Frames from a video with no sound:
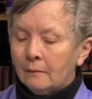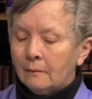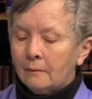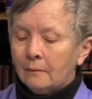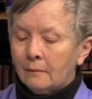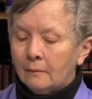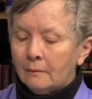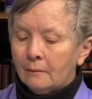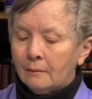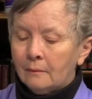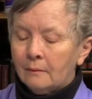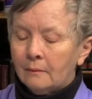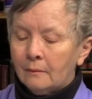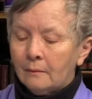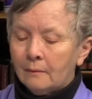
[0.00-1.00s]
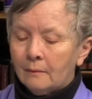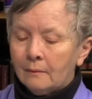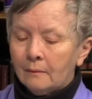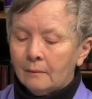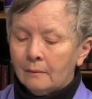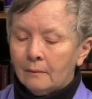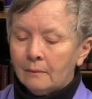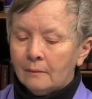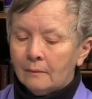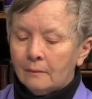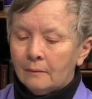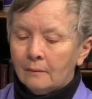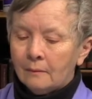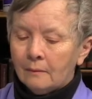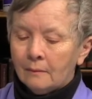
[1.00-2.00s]

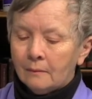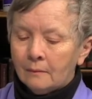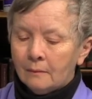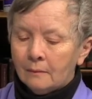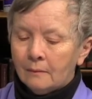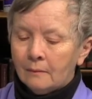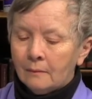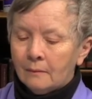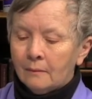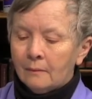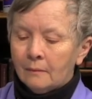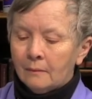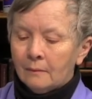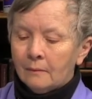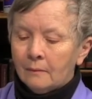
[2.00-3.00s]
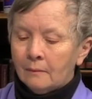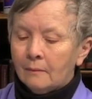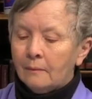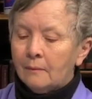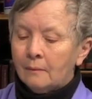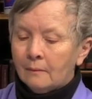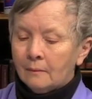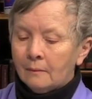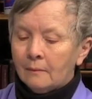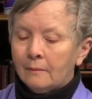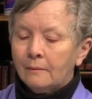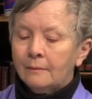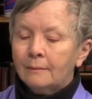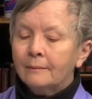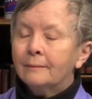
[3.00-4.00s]

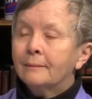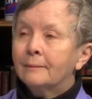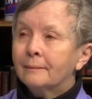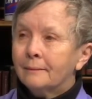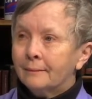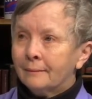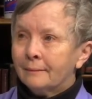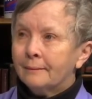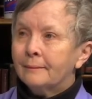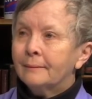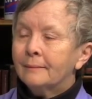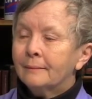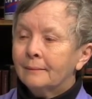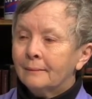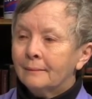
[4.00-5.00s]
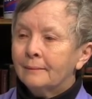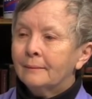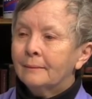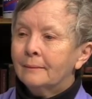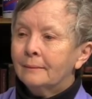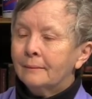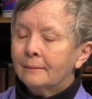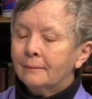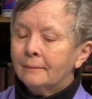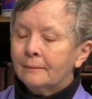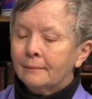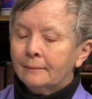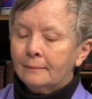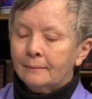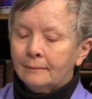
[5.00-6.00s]

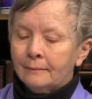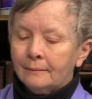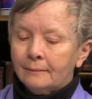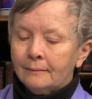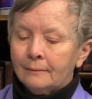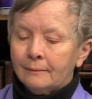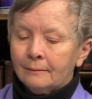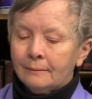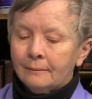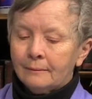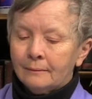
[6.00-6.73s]
[no speech]